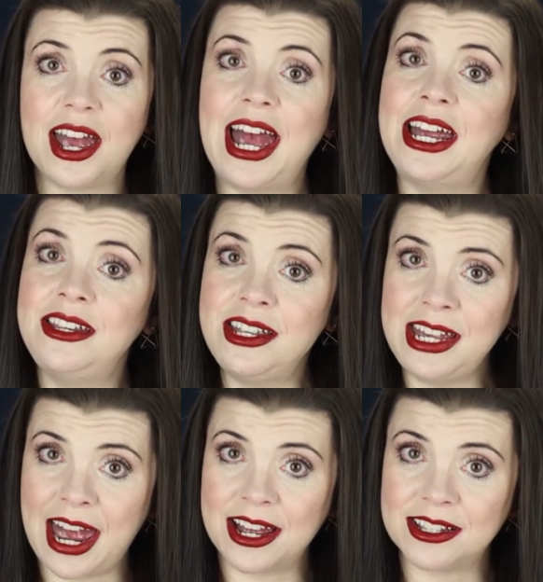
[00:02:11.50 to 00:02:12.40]
And
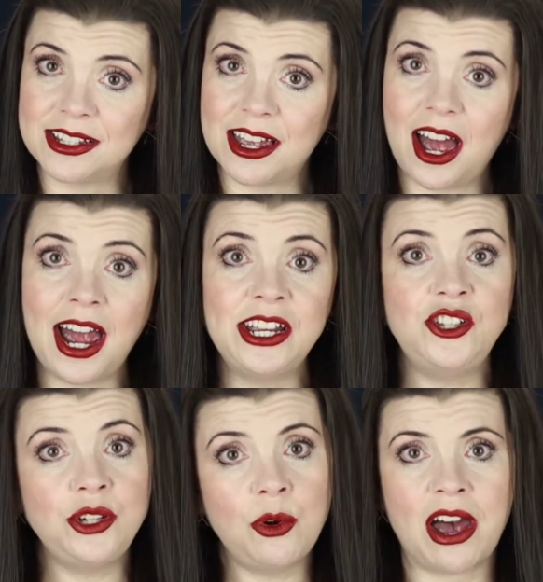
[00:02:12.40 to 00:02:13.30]
yes, I
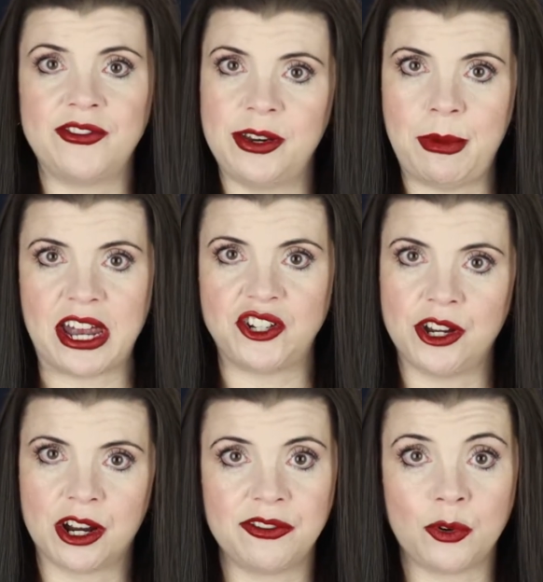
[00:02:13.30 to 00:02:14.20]
do have an
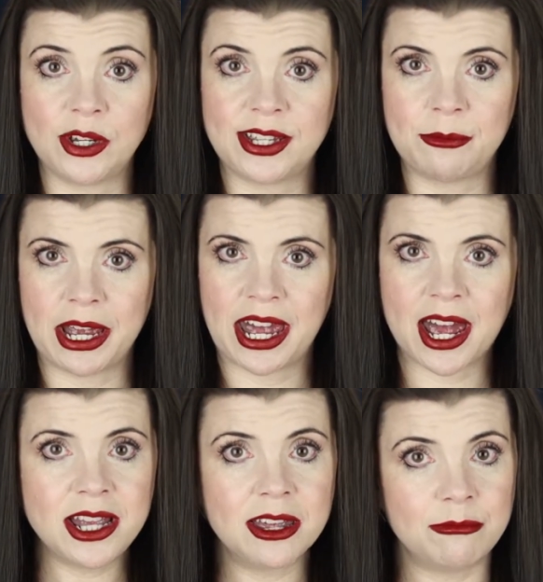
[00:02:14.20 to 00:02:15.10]
imaginary voice in my
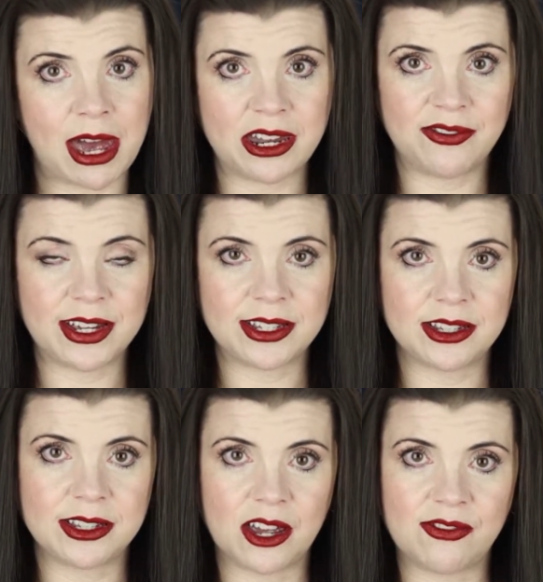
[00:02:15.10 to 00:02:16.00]
head that manifests
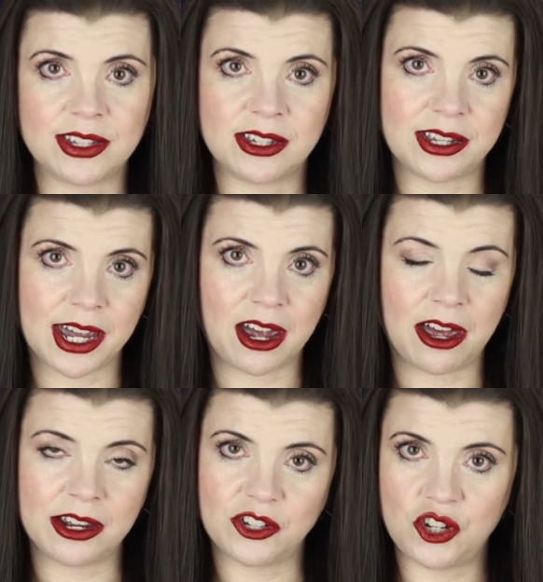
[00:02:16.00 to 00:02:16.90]
itself as a
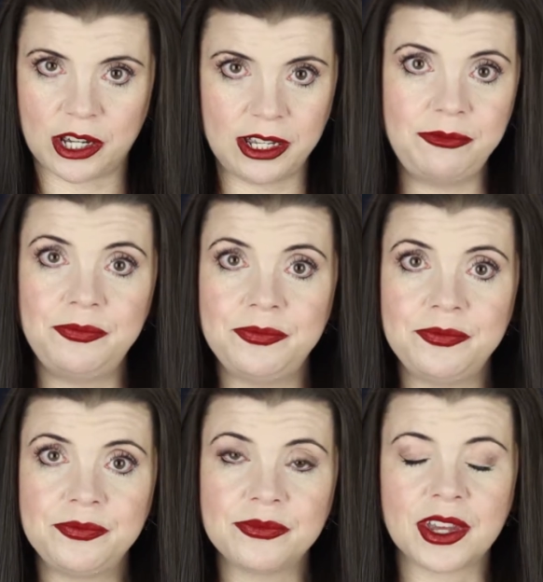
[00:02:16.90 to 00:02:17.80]
psychotic chicken.
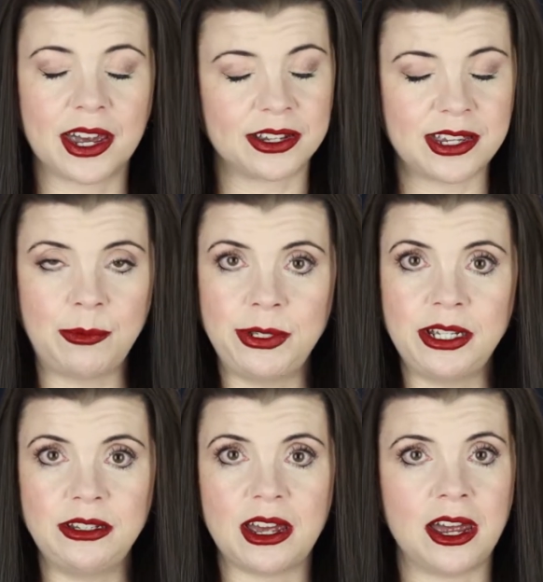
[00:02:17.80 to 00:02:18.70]
Accept
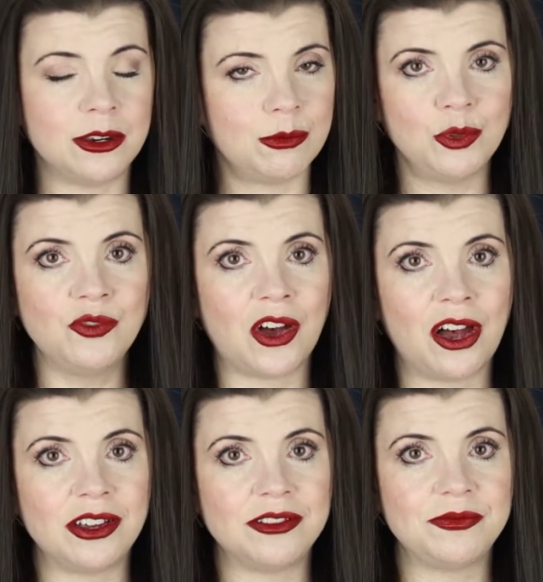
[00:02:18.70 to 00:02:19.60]
it and move
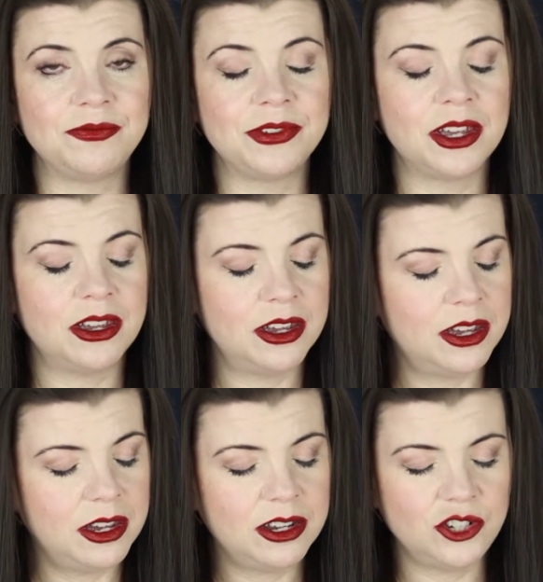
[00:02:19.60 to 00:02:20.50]
on.
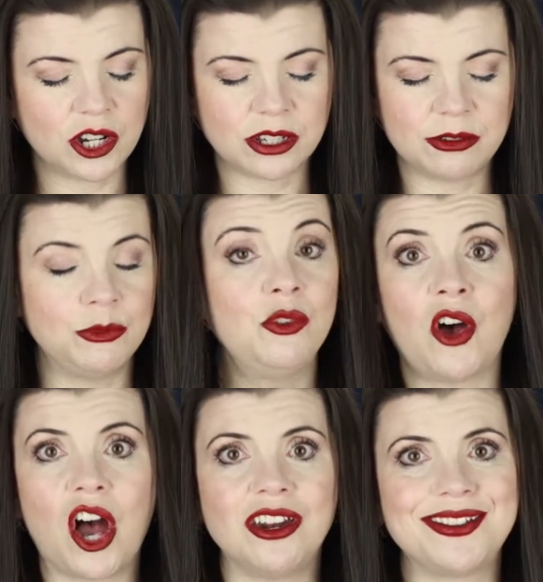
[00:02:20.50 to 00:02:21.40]
Just move
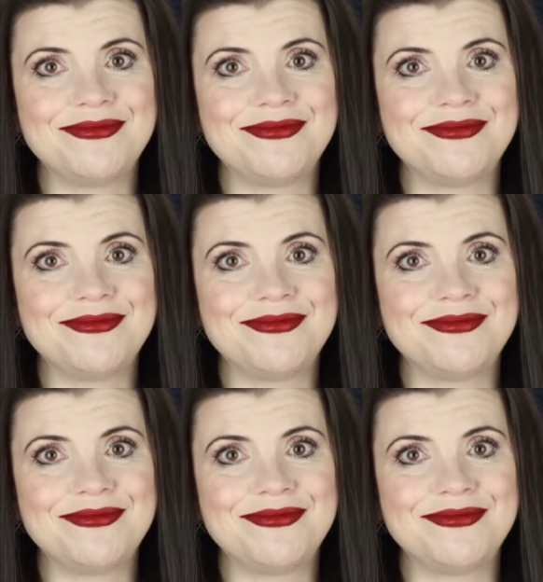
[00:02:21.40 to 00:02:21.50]
on.